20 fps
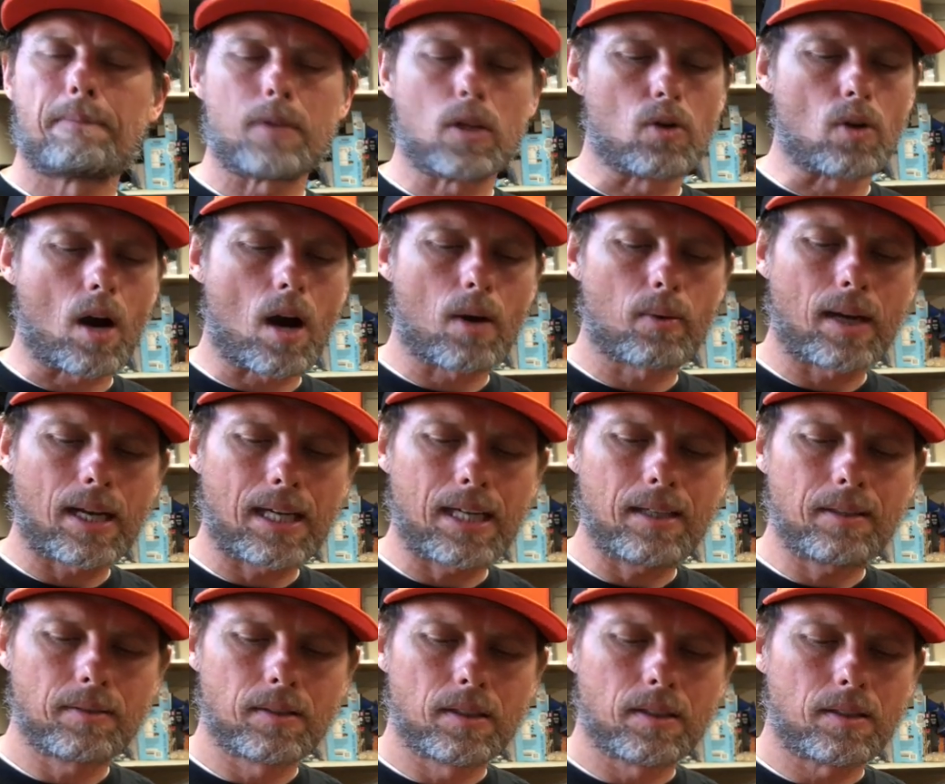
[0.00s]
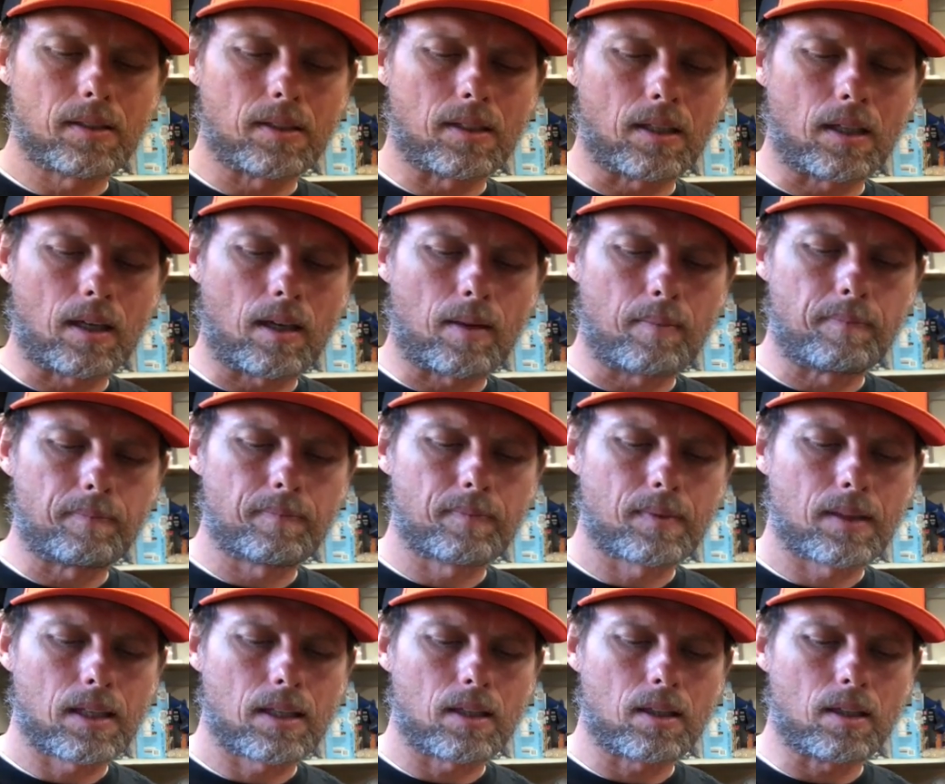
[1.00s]
you're already um,
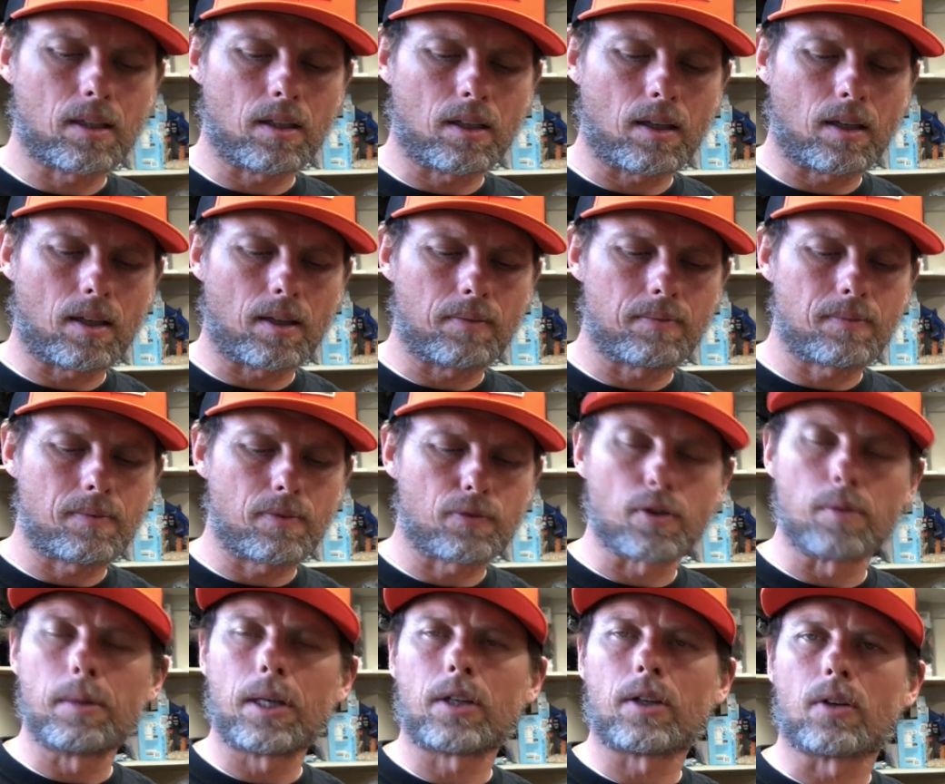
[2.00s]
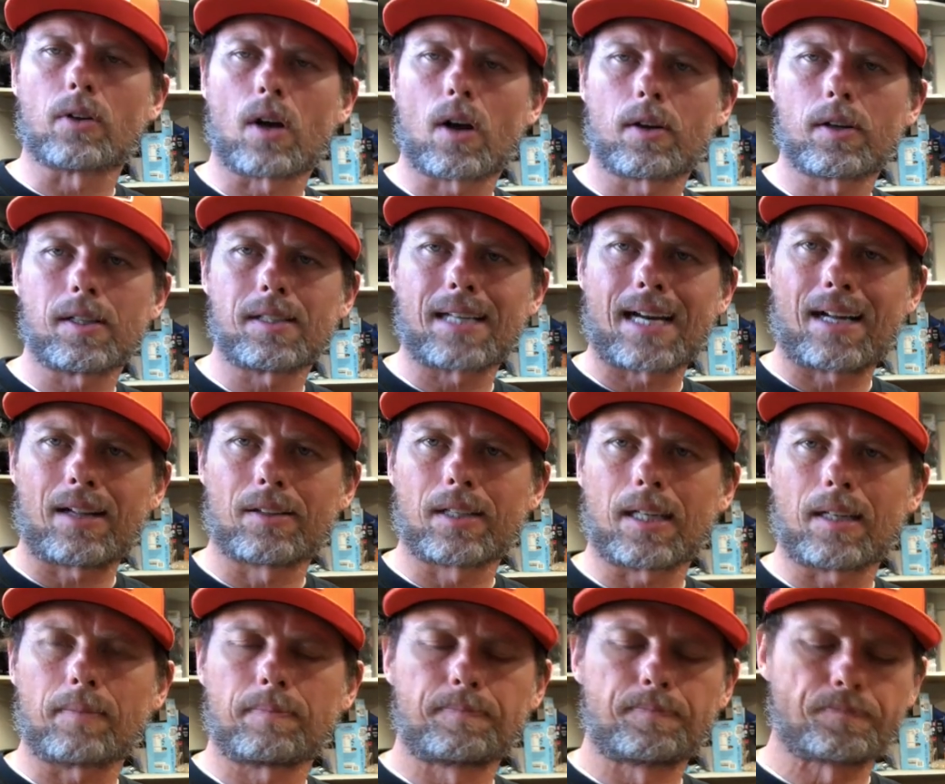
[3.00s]
uh, familiar, already dialed
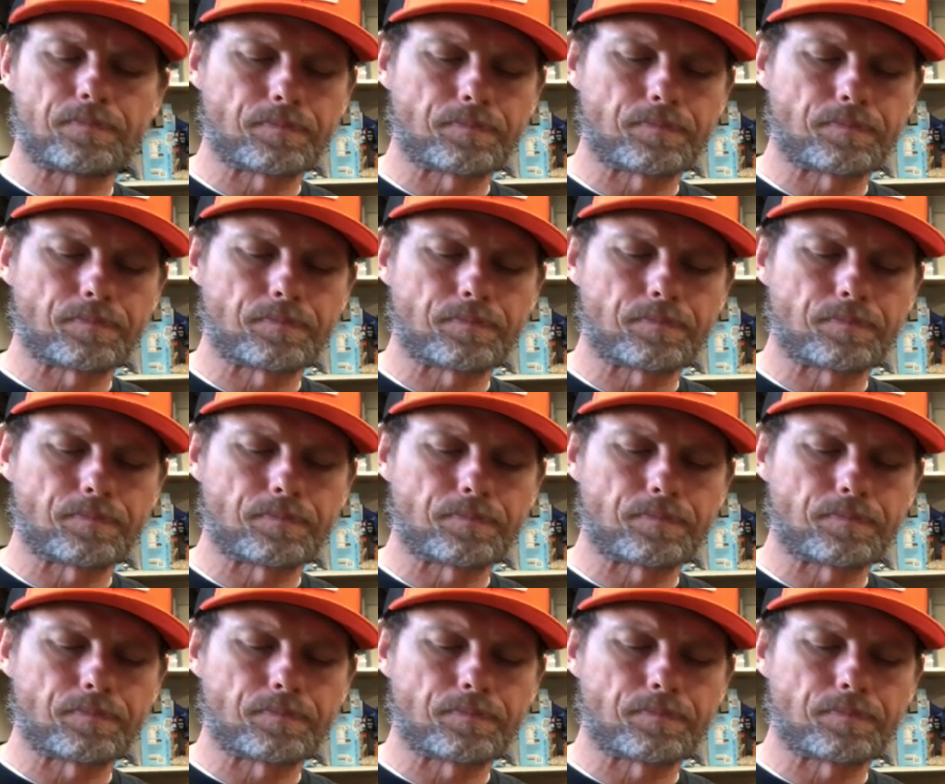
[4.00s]
in.